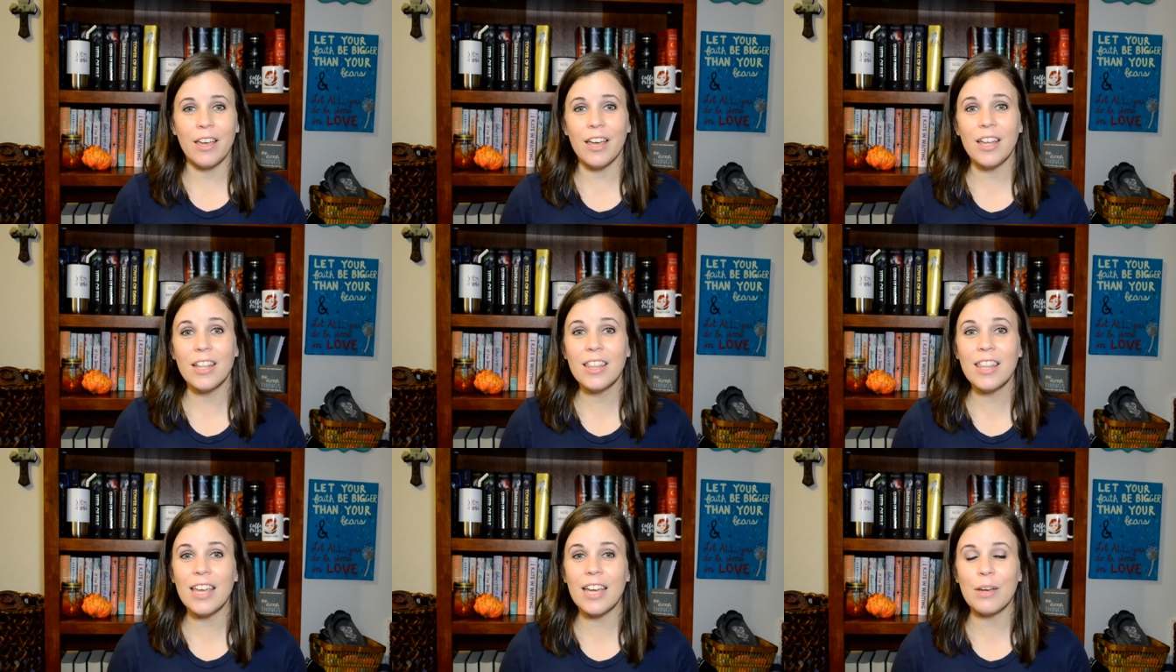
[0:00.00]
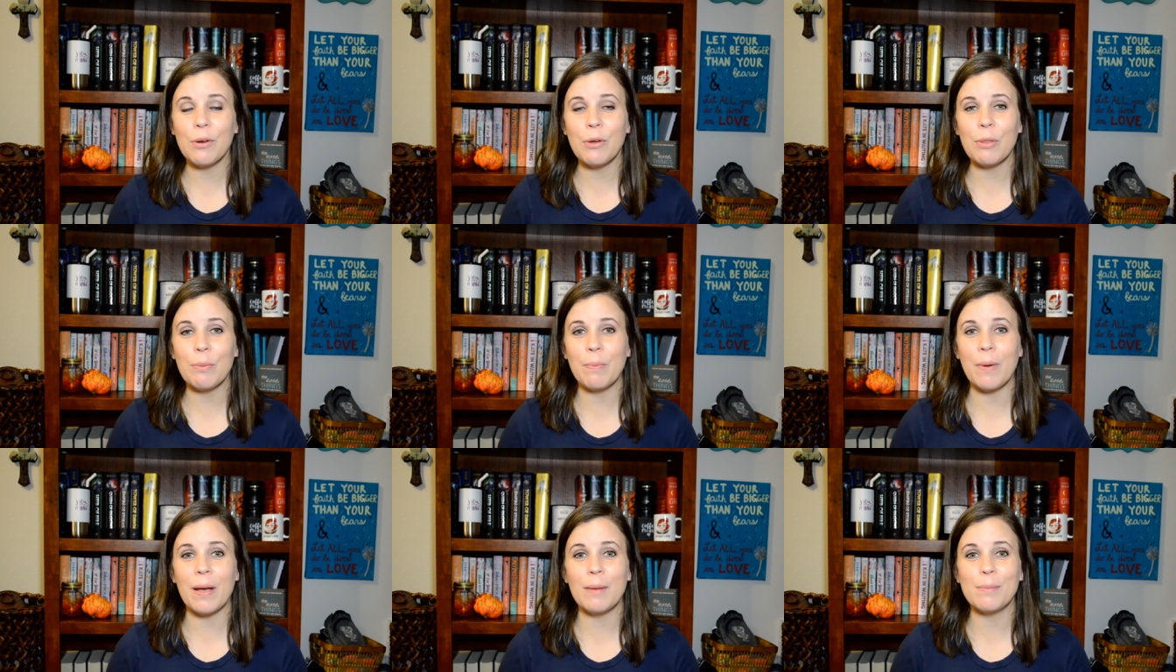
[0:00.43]
good luck
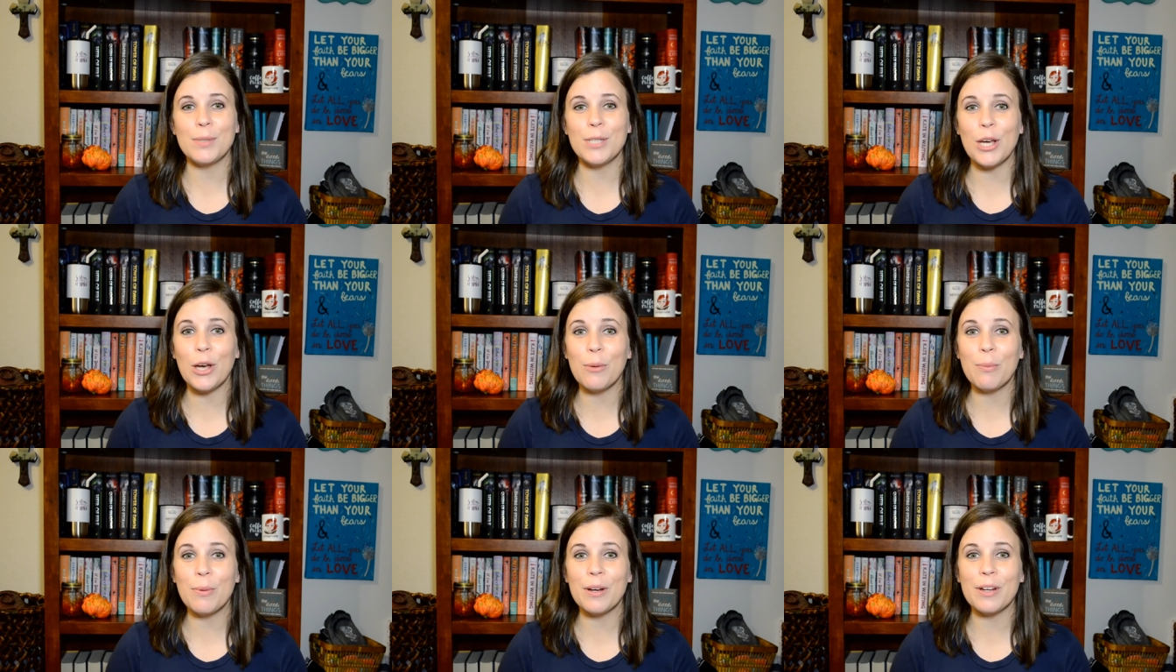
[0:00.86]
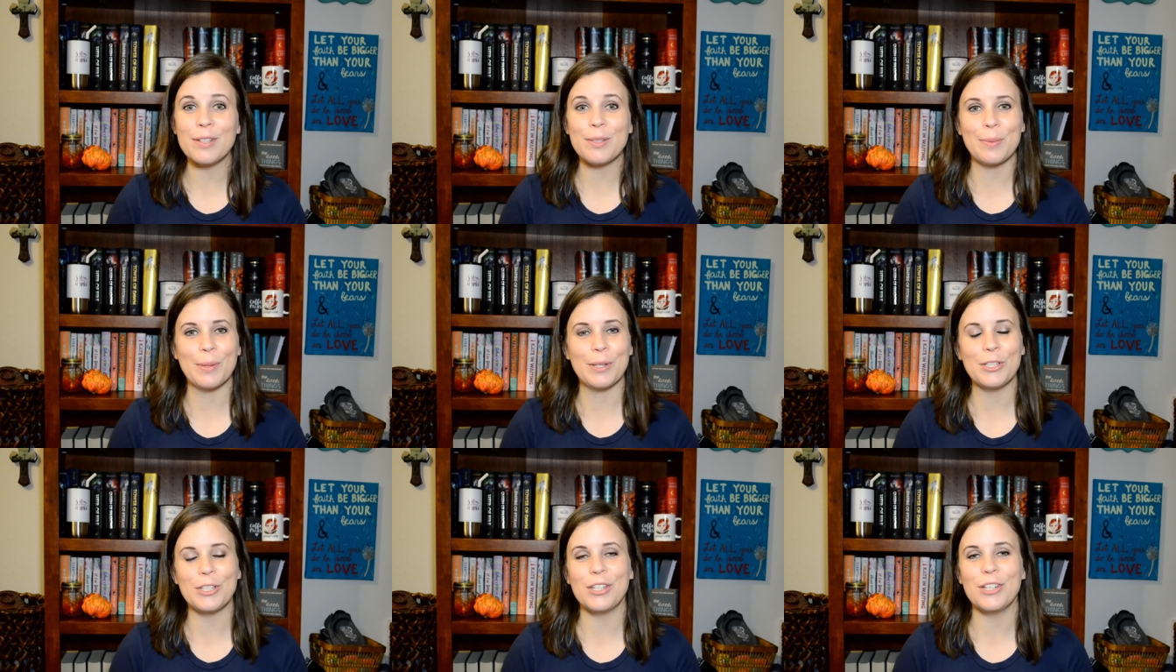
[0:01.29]
with Preptober,
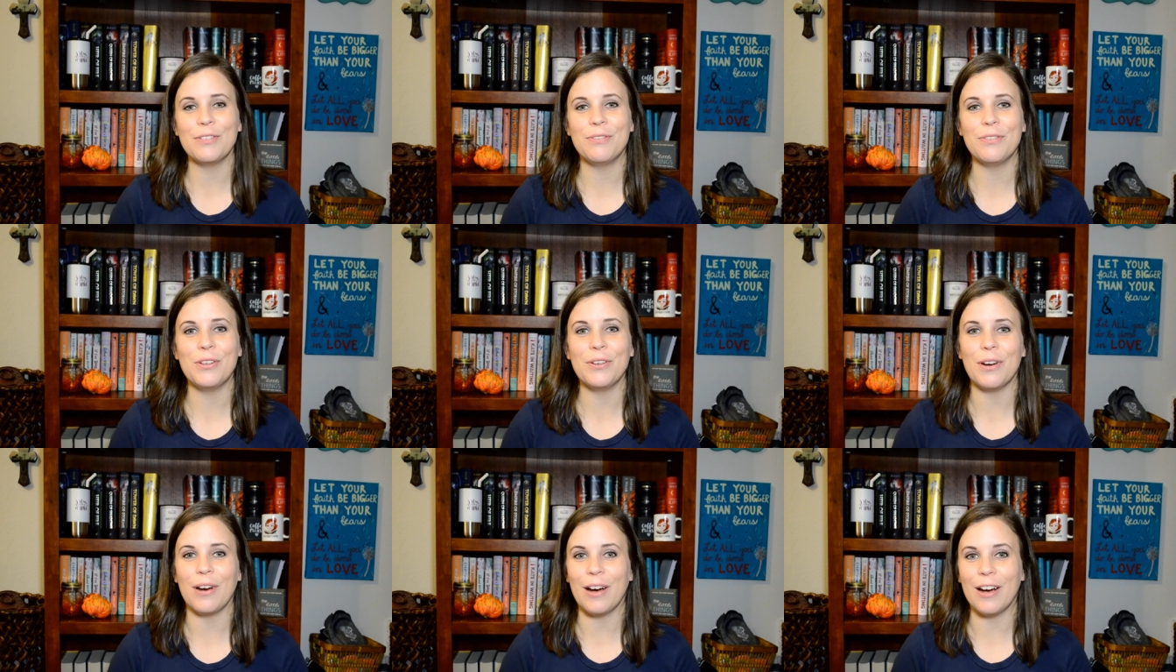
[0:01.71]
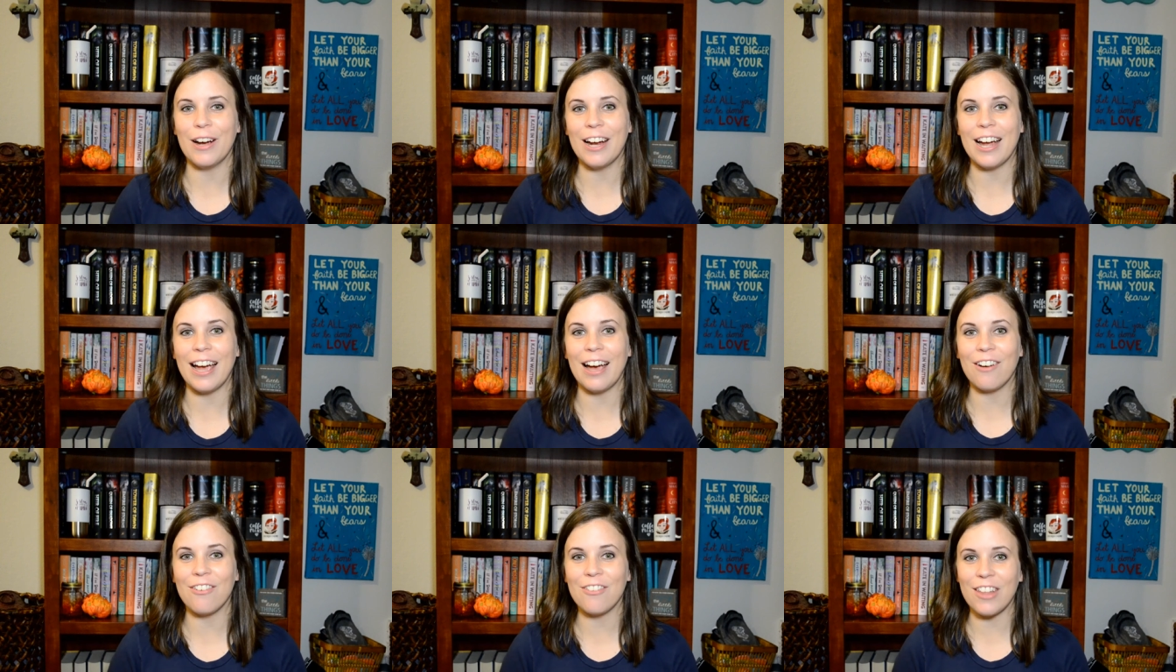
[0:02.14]
especially if you
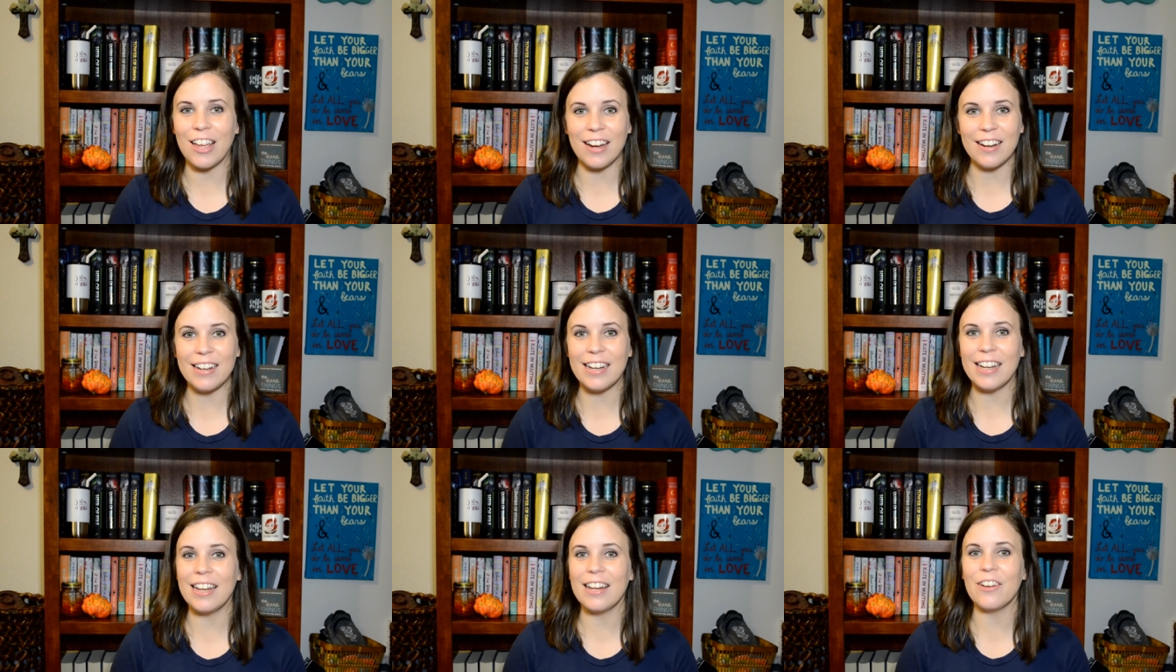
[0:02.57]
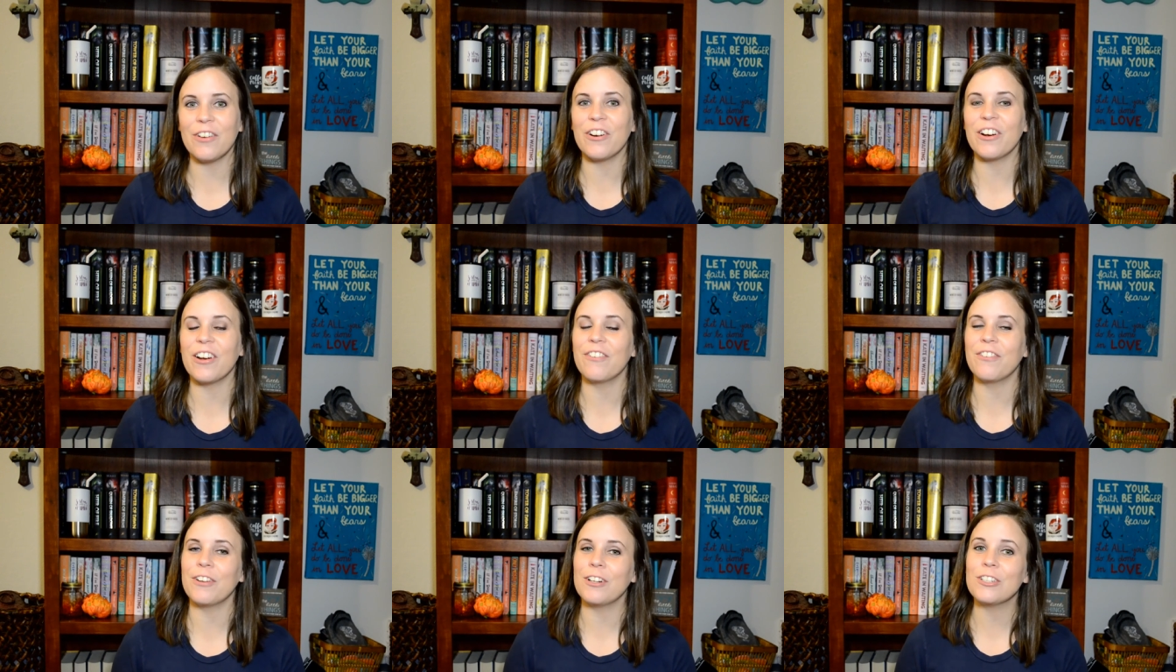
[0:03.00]
are outlining
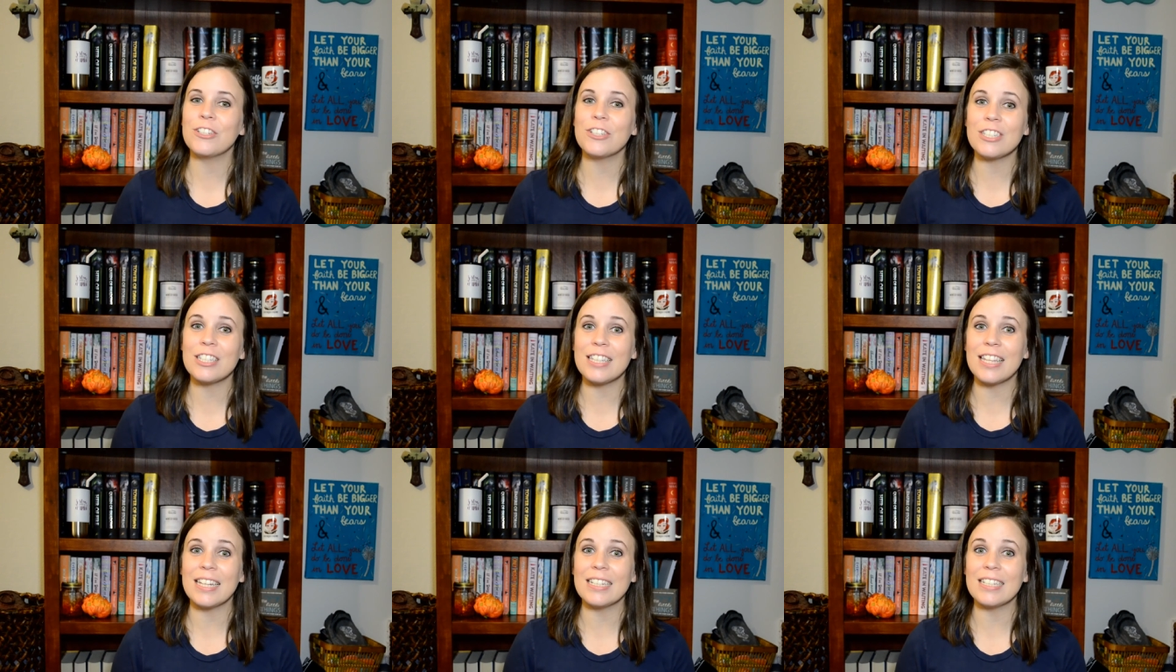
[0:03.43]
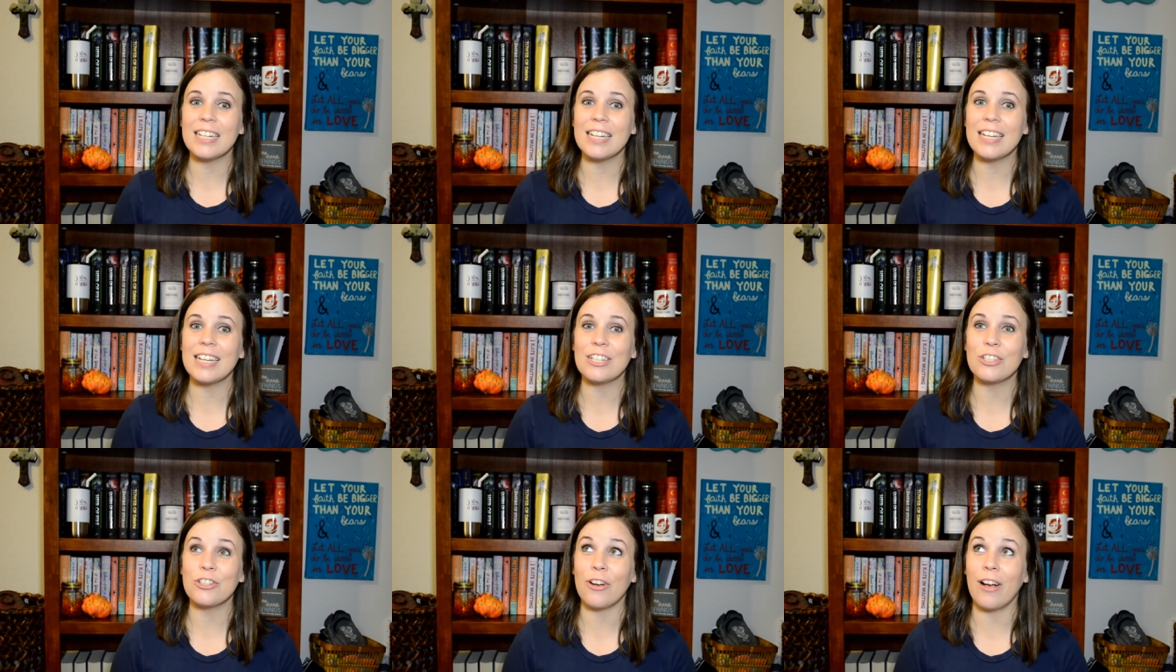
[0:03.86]
or if you're just
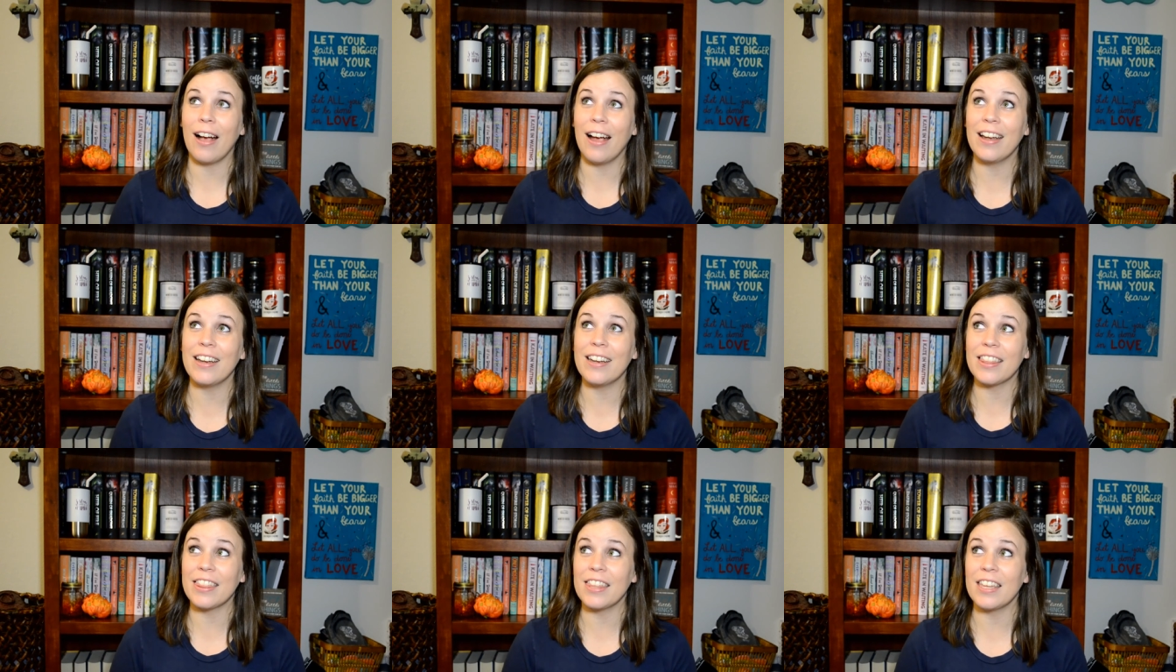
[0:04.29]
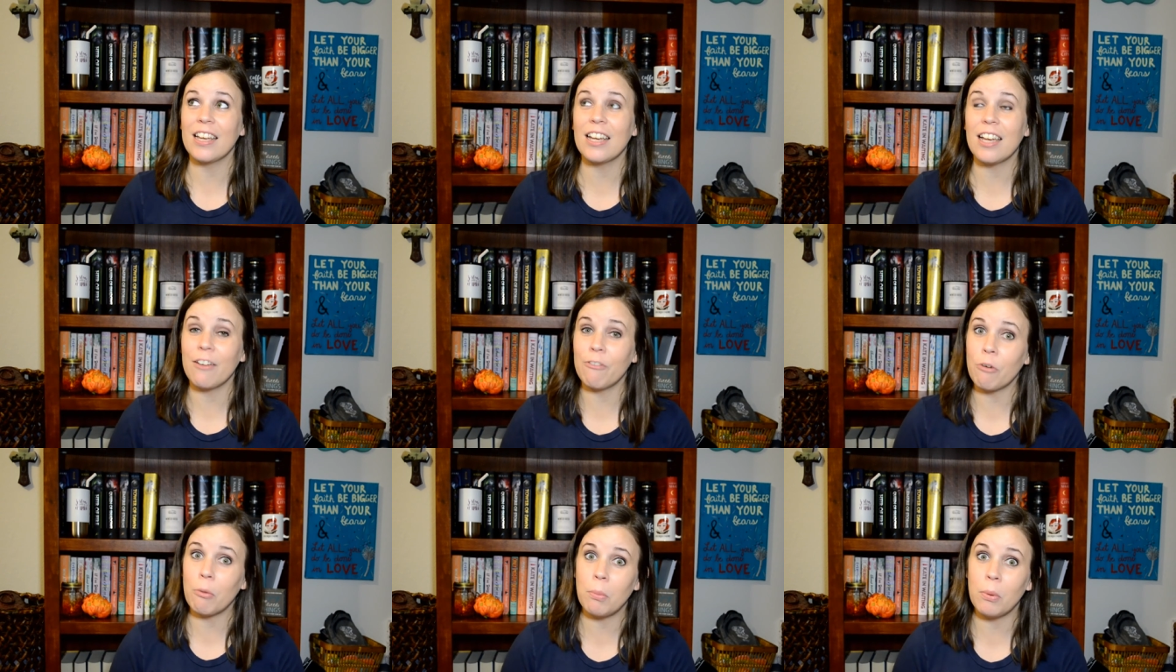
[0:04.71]
thinking, trying to
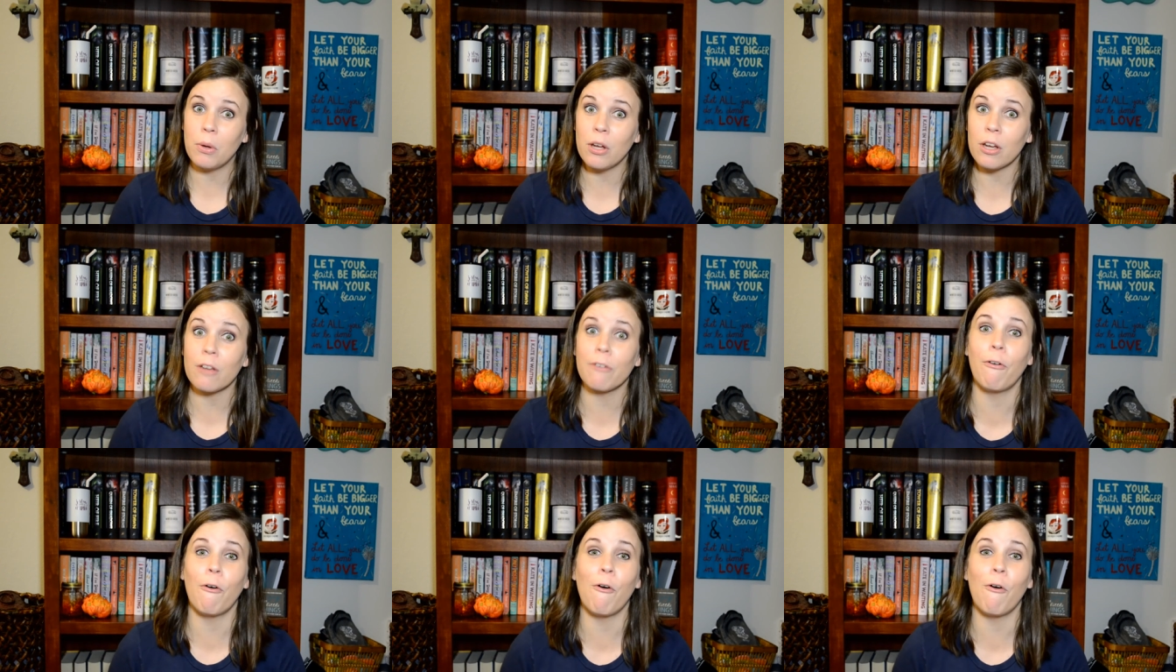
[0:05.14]
think of a book